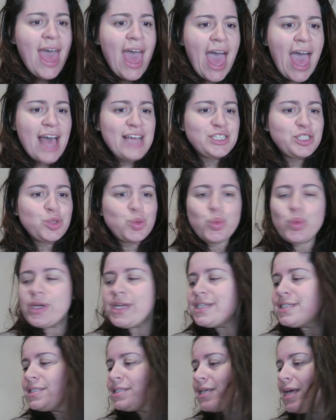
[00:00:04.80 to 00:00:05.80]
as
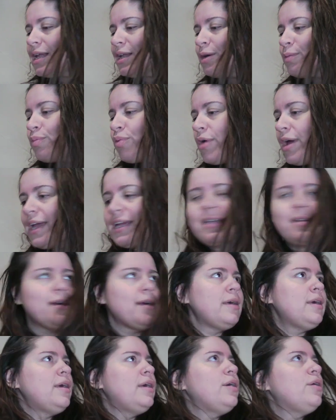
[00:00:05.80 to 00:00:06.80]
we celebrate
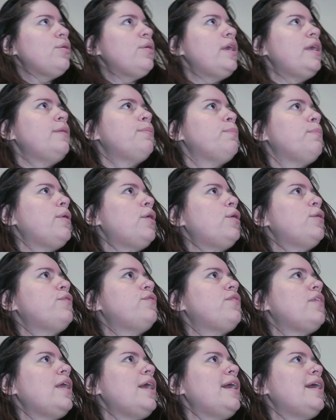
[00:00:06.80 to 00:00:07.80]
rainbow
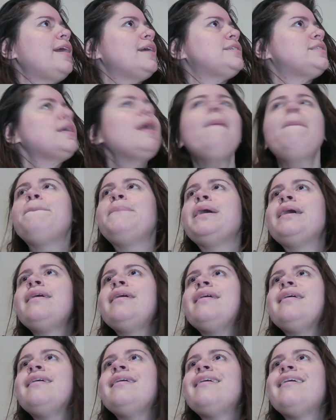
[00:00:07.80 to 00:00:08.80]
flags up.
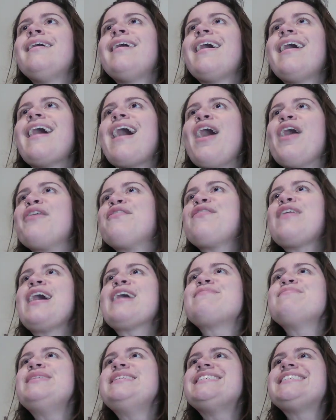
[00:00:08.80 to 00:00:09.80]
Our
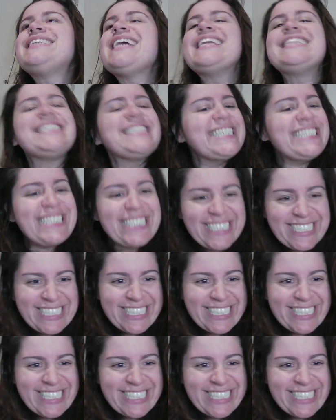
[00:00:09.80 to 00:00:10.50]
flag means death season